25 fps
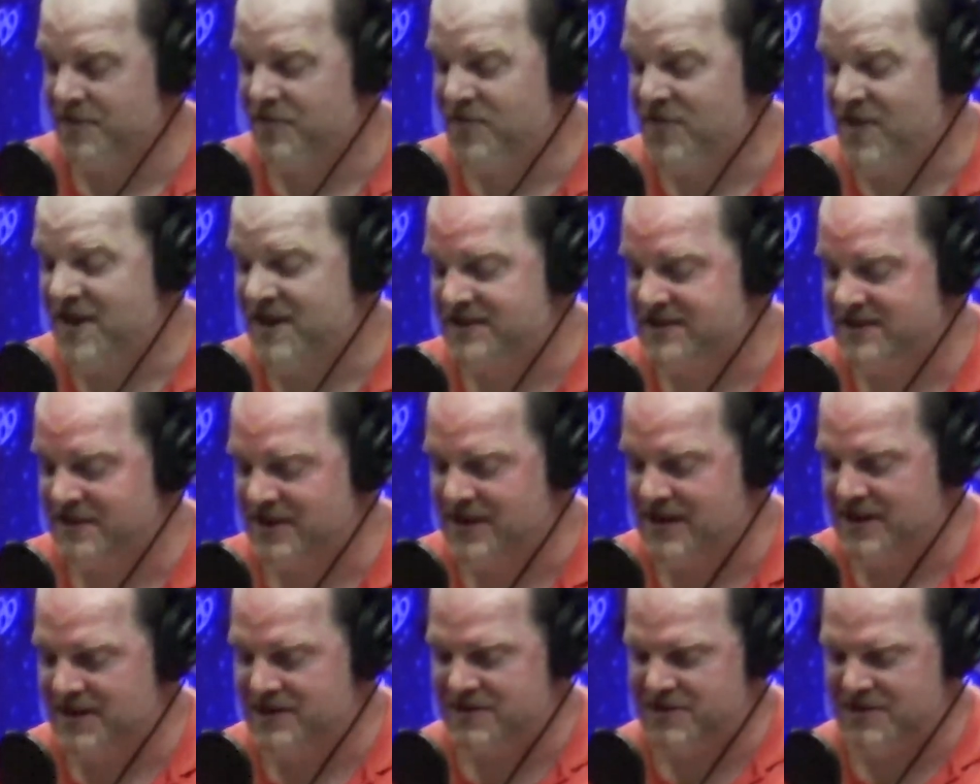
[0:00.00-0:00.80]
Thanks
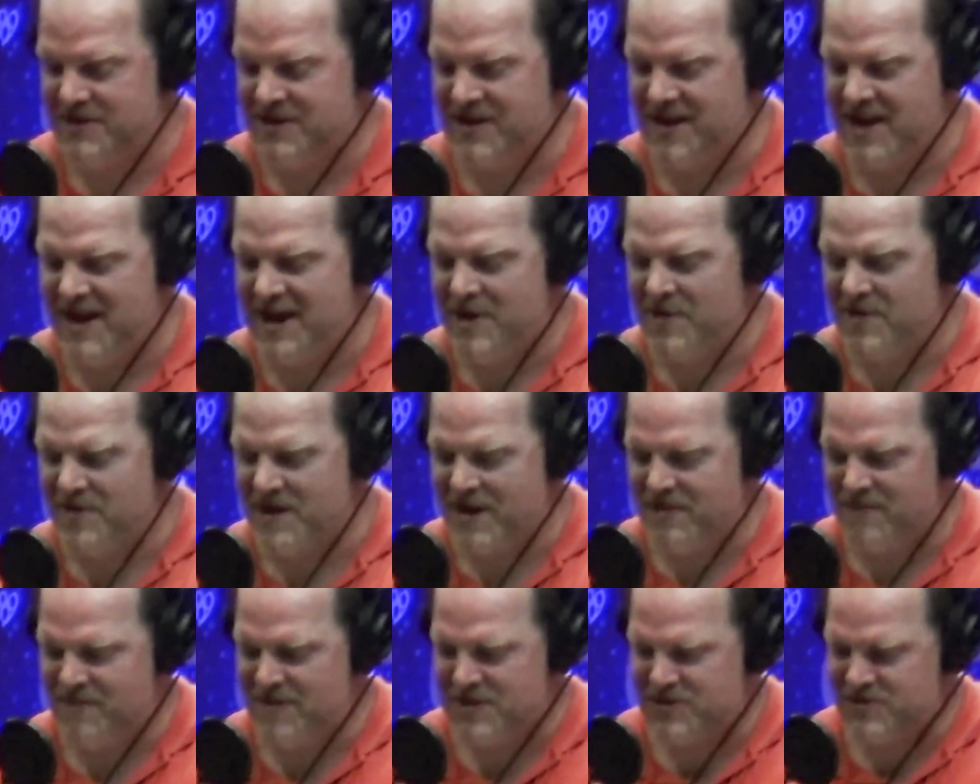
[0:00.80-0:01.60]
again to
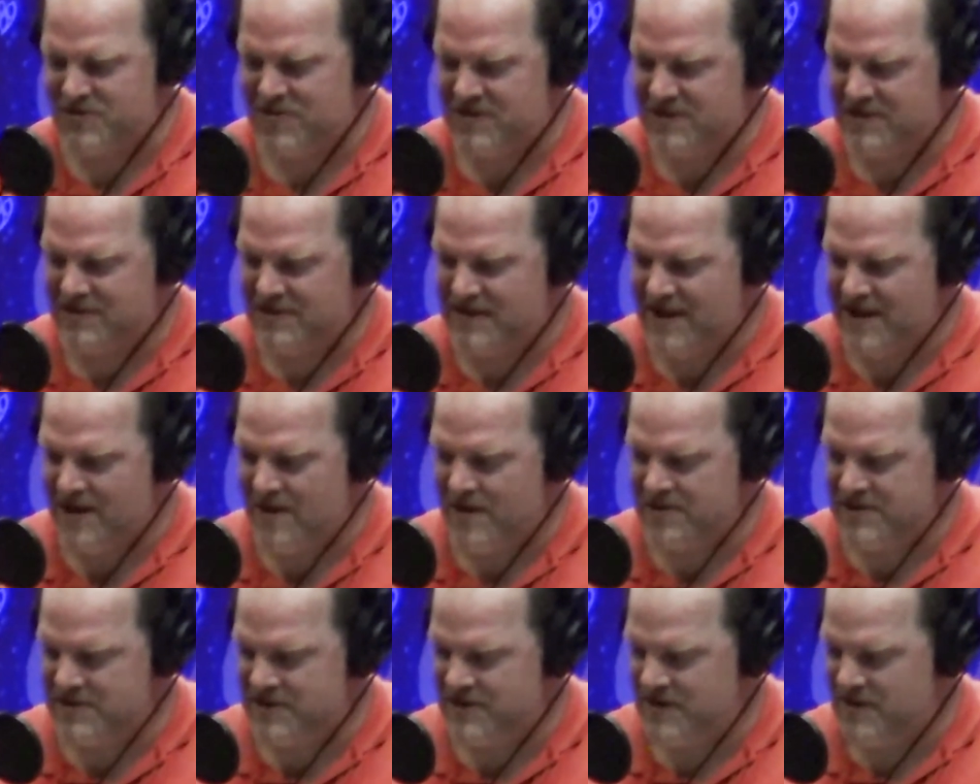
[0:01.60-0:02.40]
809 Restaurant and
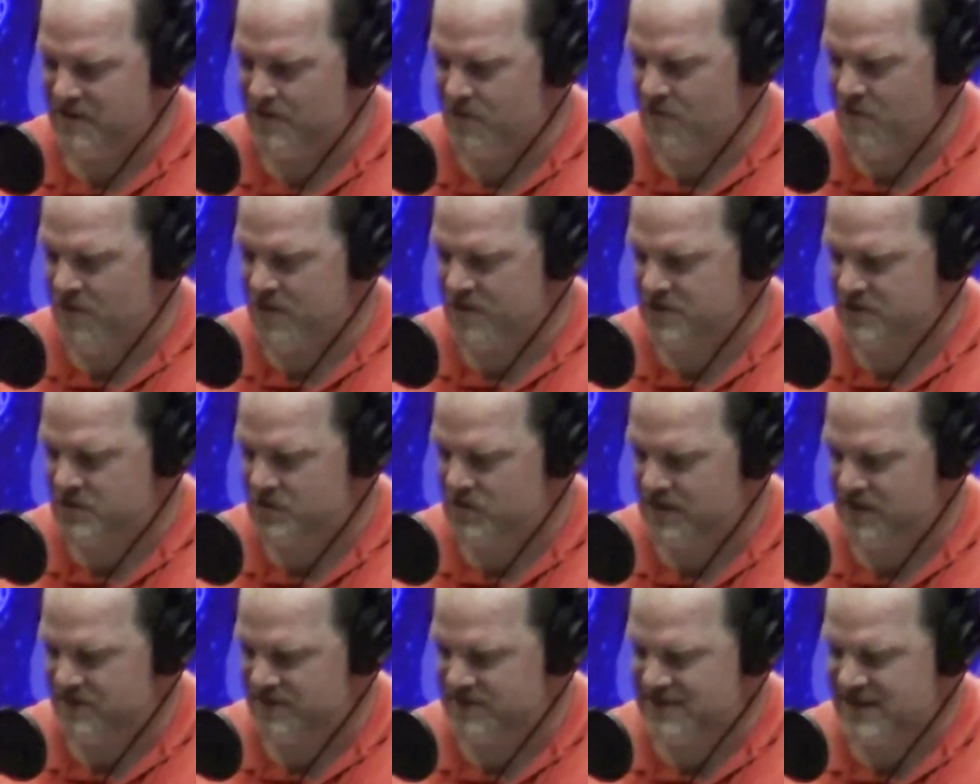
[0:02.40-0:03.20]
Lounge here at
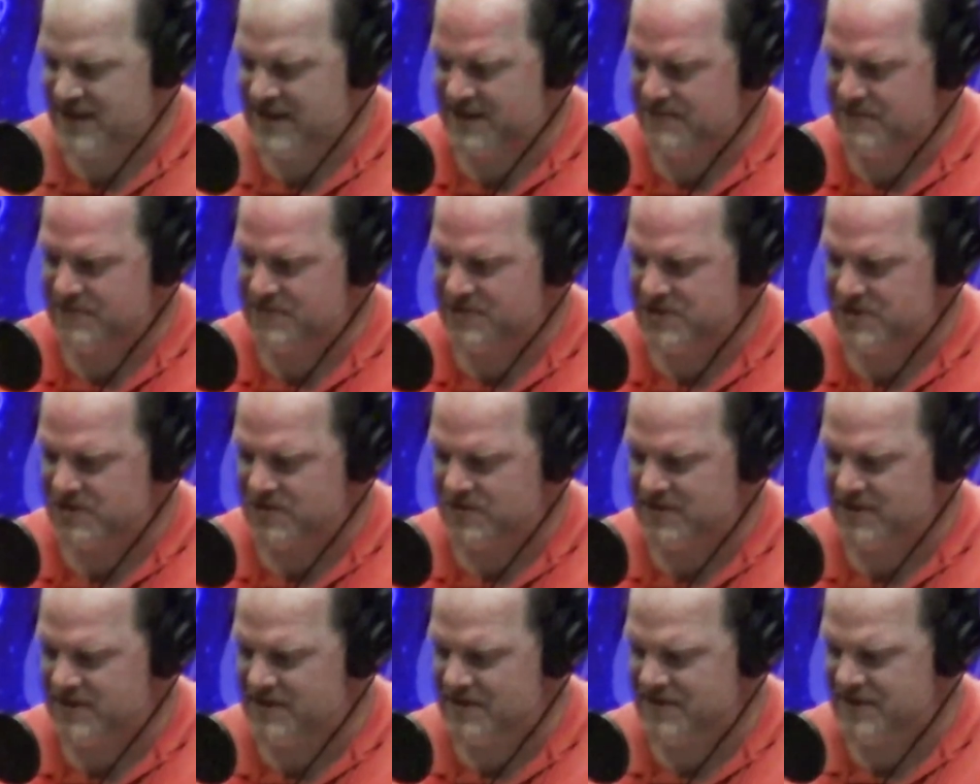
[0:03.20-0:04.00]
112 Dyckman
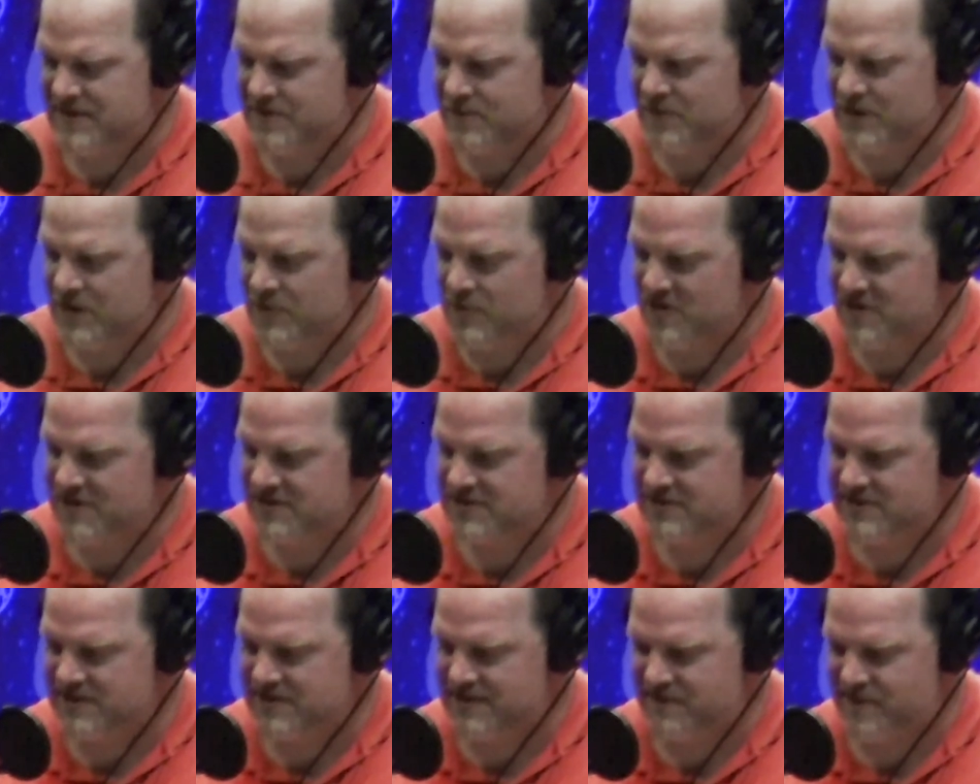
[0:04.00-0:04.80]
Street here in Inwood
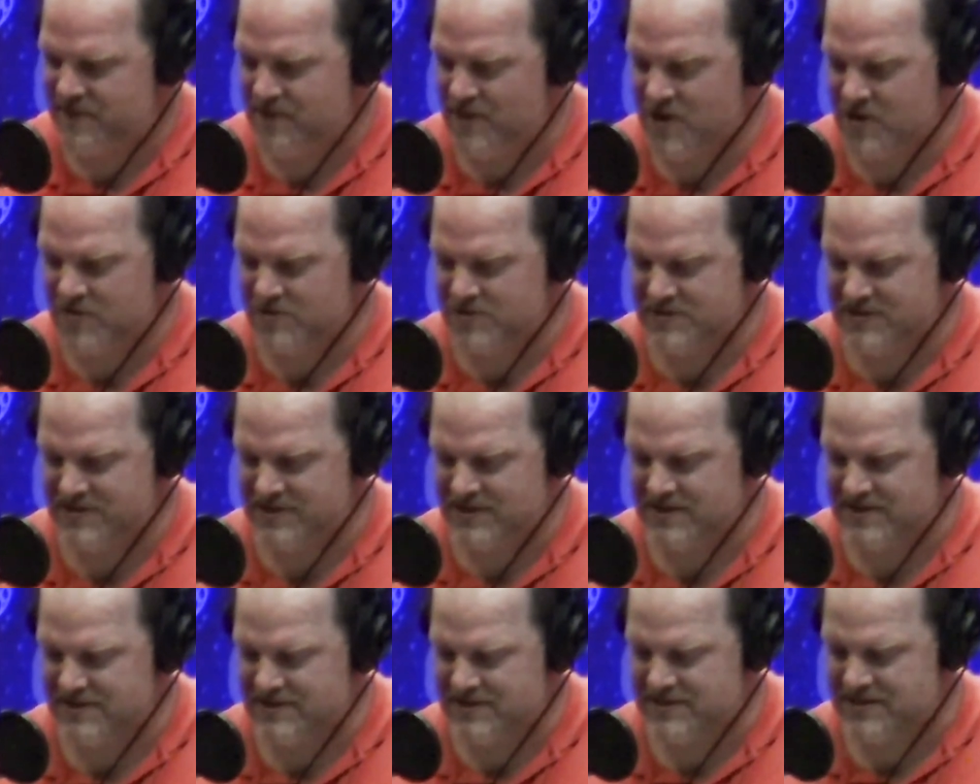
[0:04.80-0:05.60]
NYC for
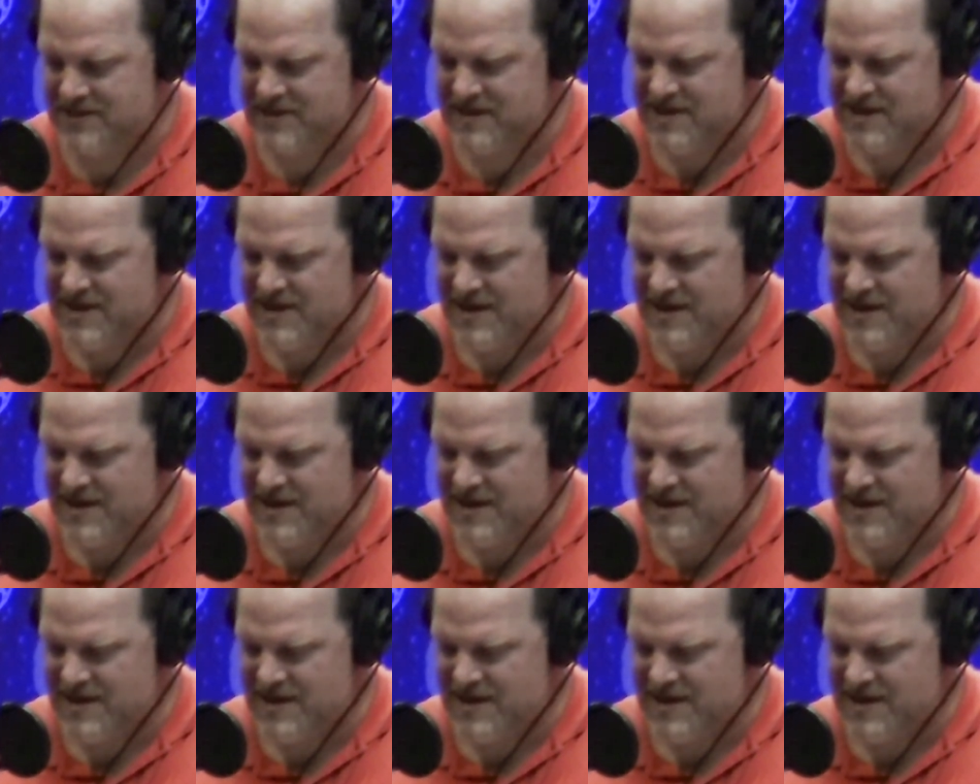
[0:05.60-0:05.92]
hosting us.